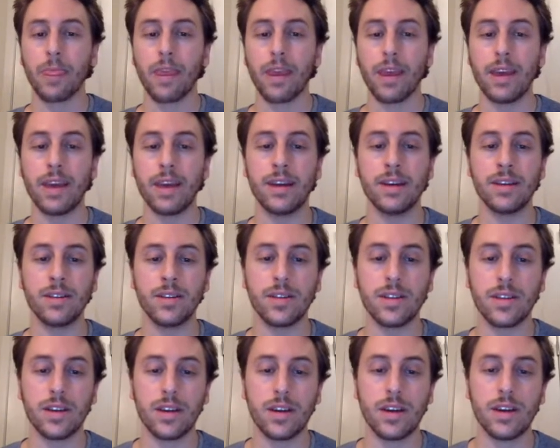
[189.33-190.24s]

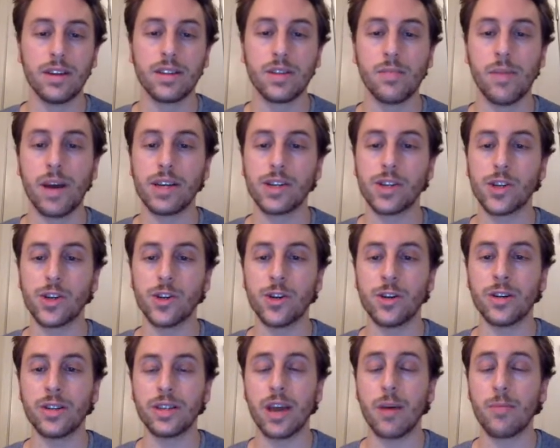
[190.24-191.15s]
And to
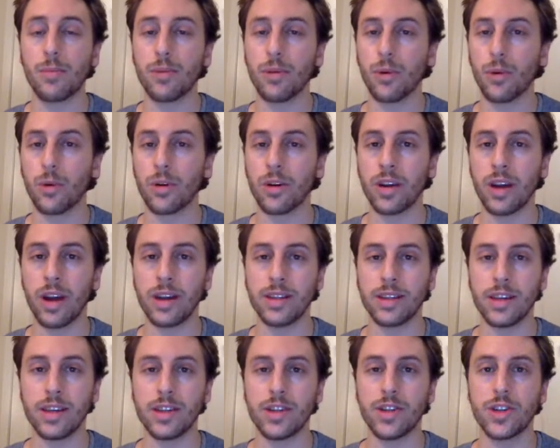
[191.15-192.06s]
measure temporal
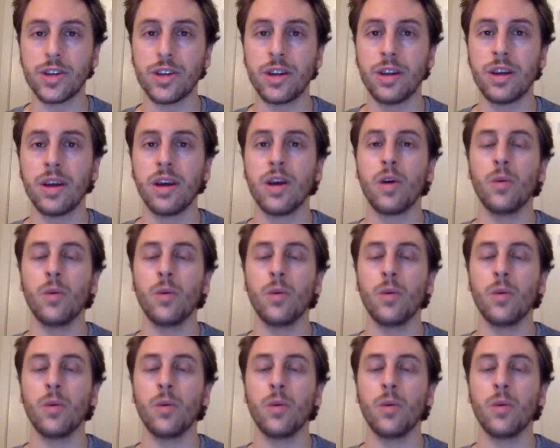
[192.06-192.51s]
organization,